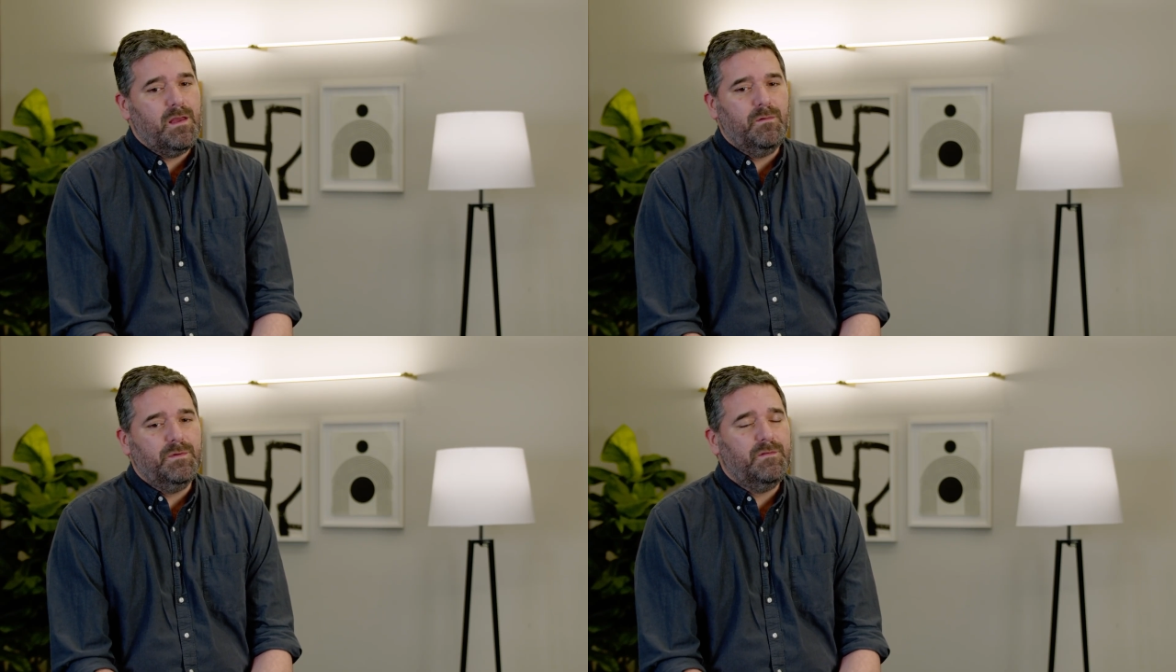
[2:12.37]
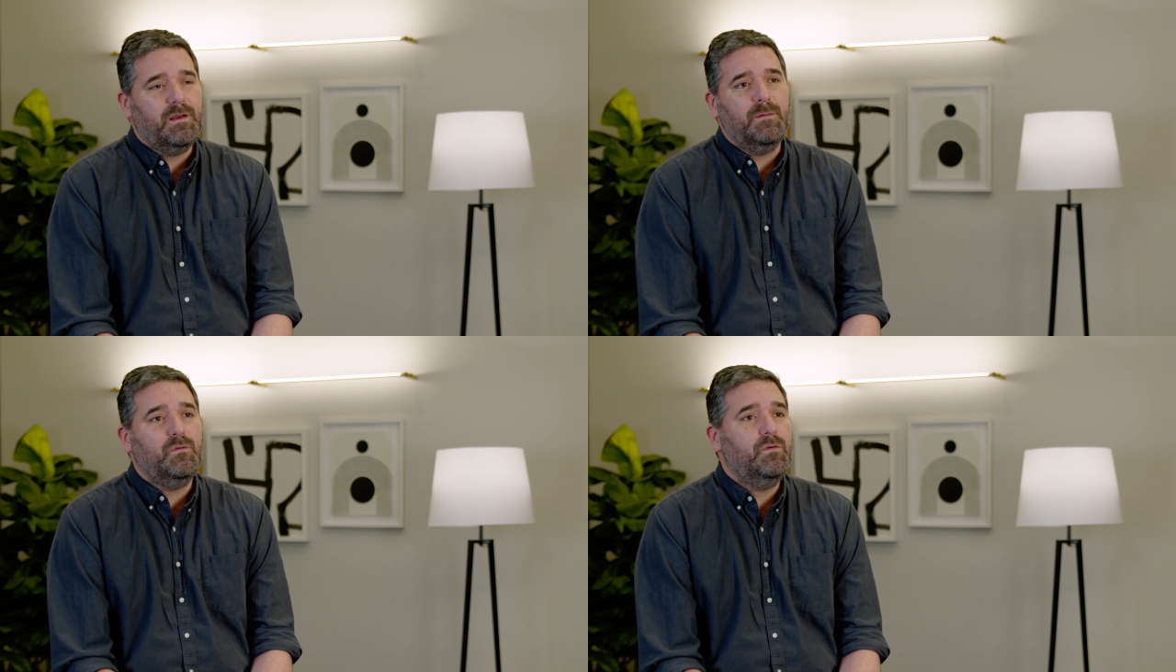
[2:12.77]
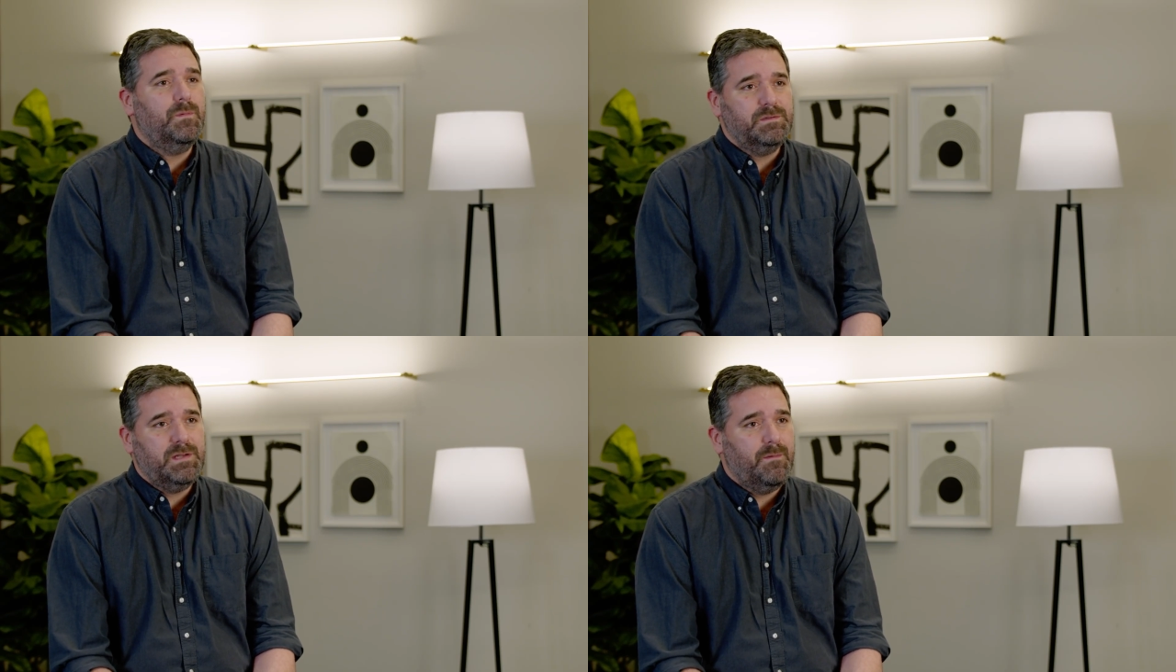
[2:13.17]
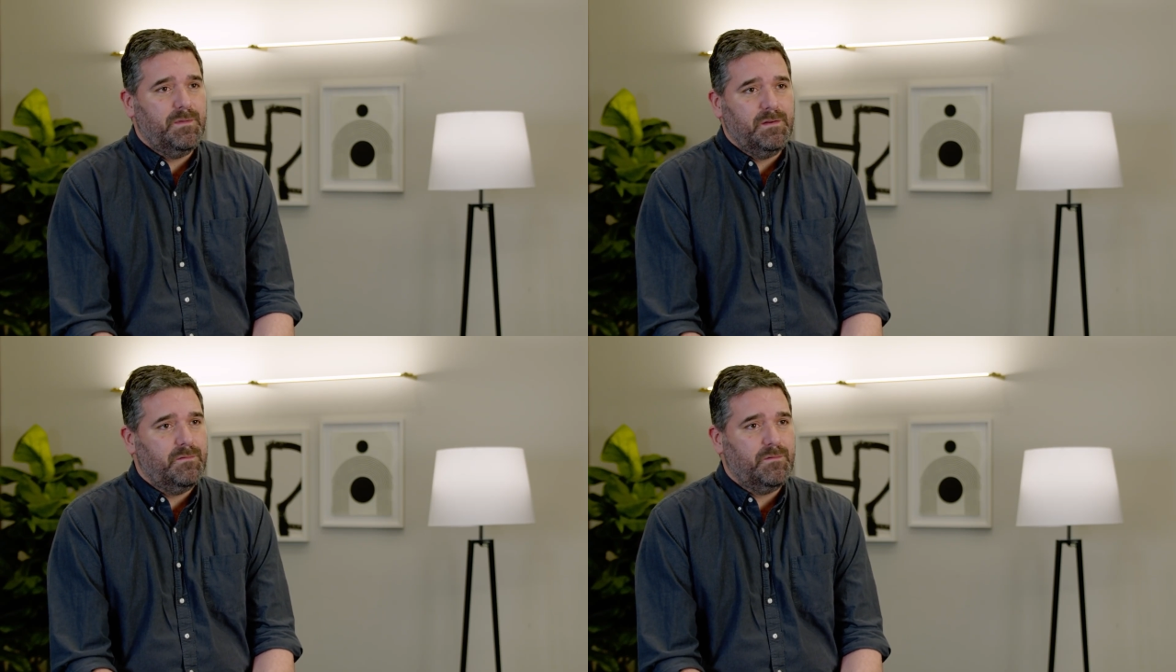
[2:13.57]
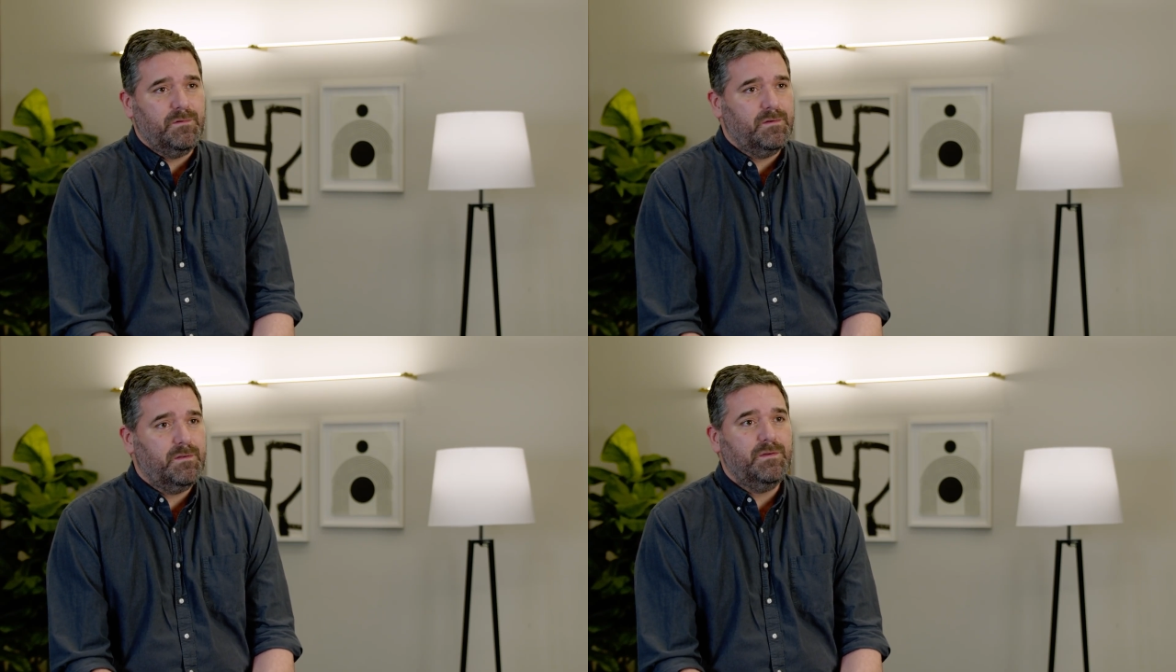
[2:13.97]
and it would take up too much time of the
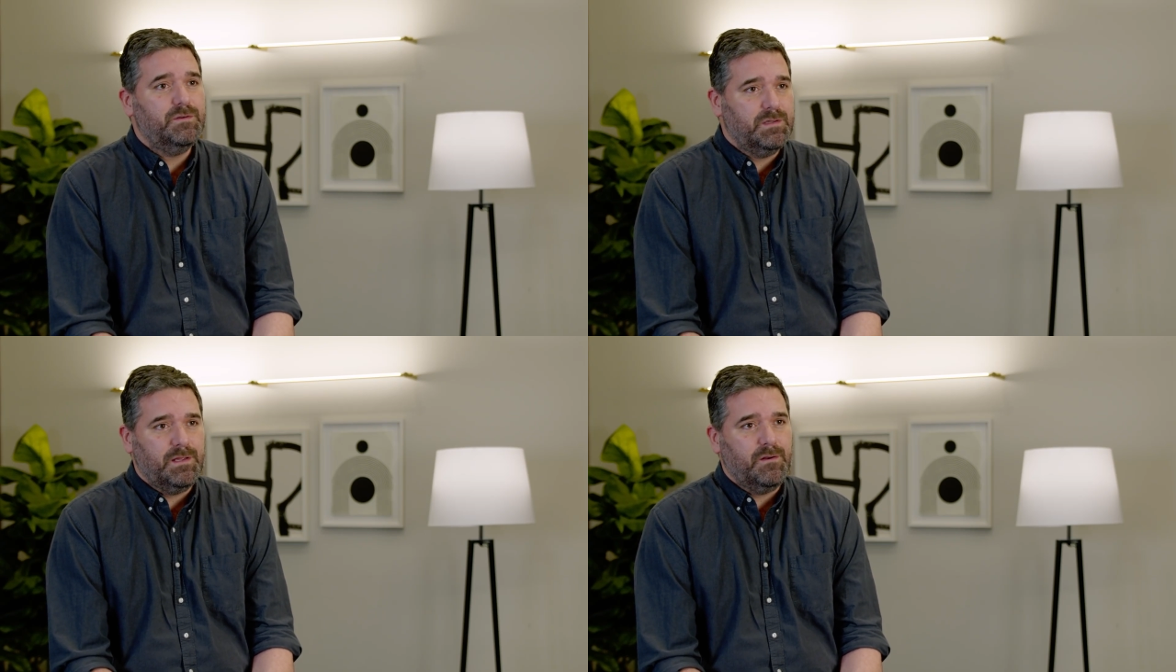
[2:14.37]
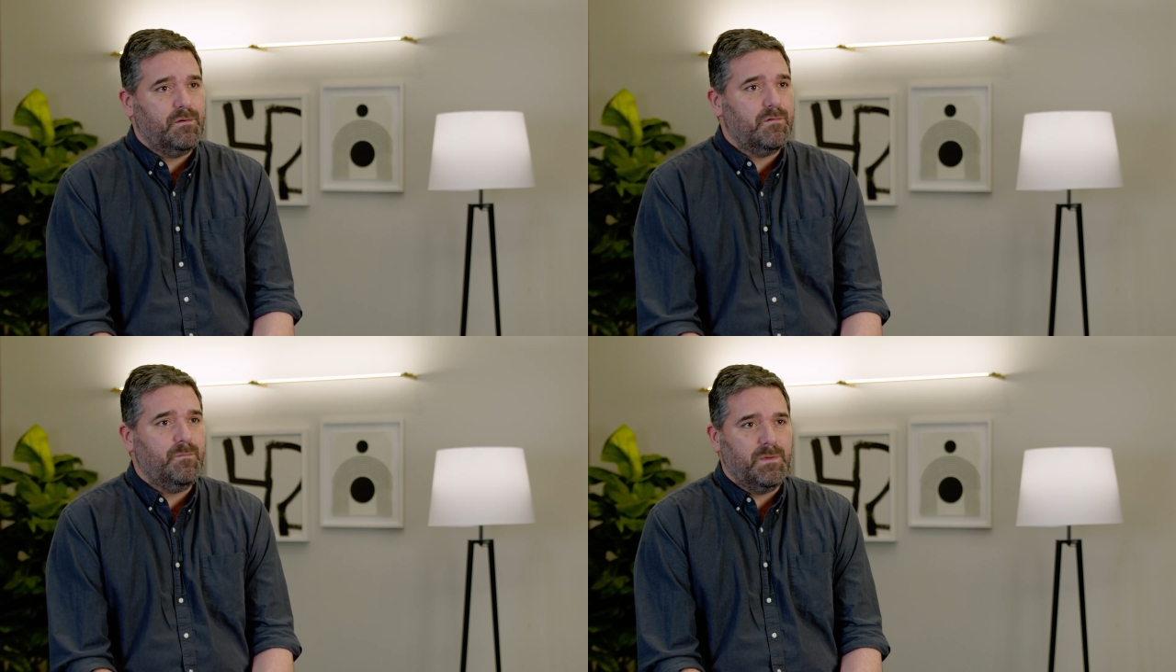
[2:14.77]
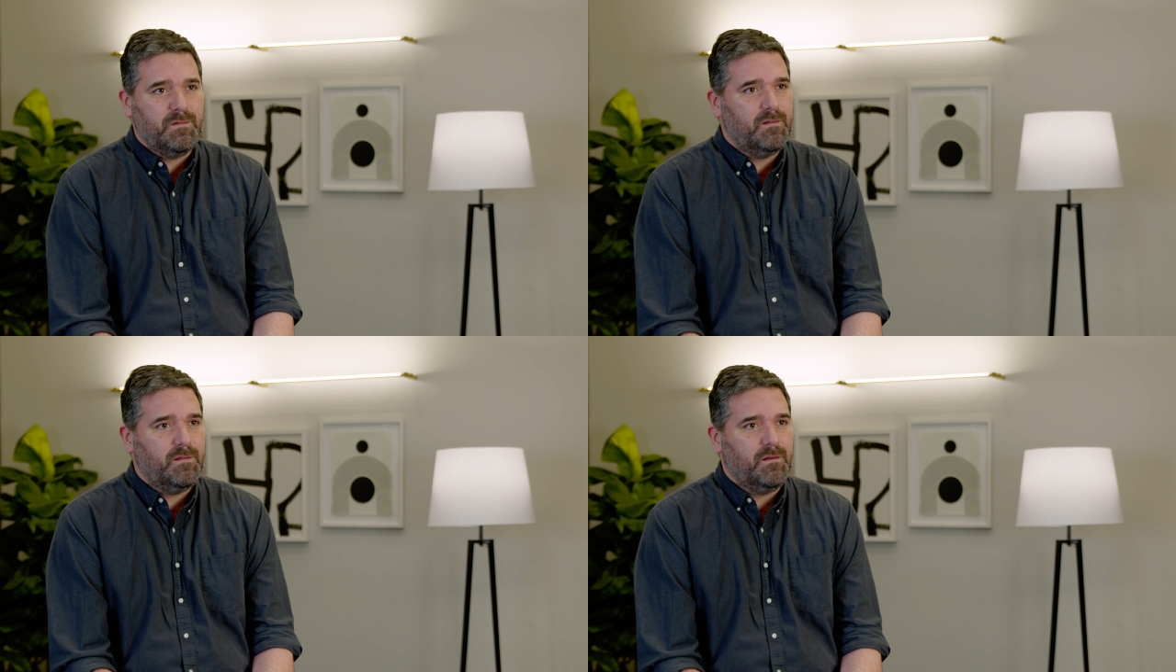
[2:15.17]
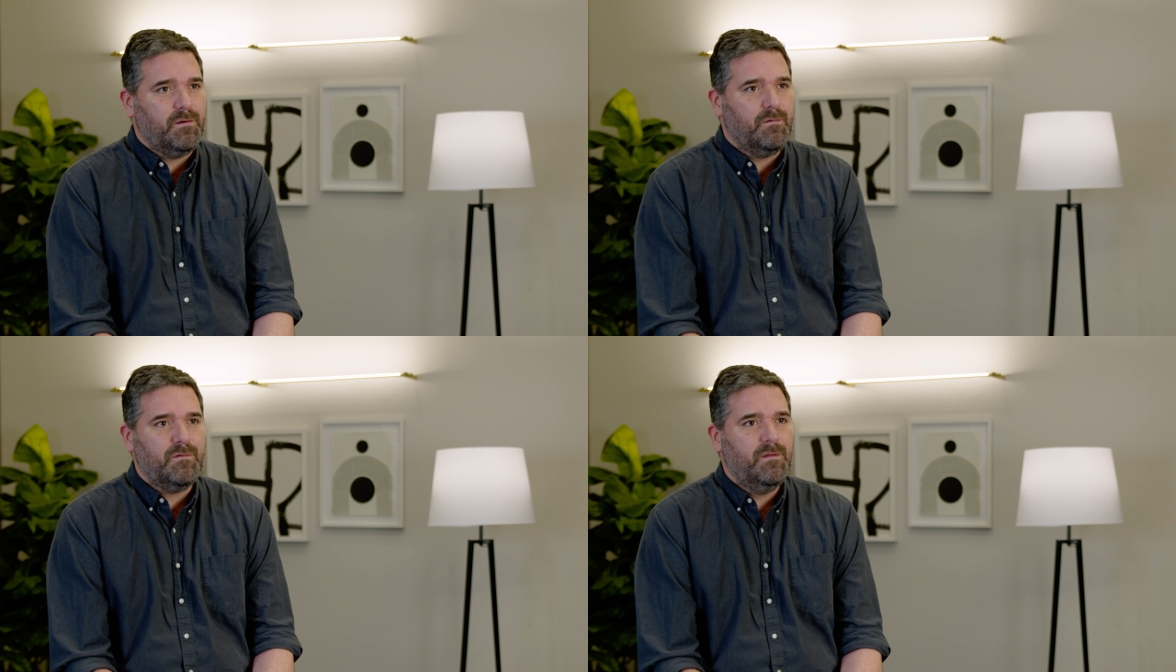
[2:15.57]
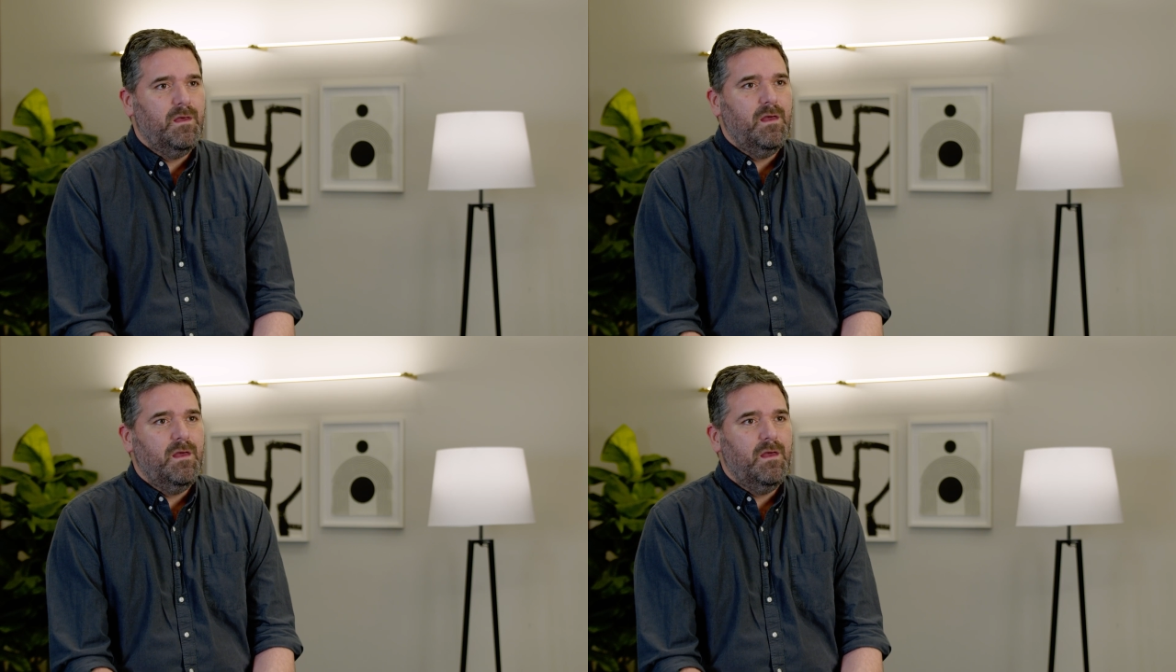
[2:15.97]
different division leaders and business leaders.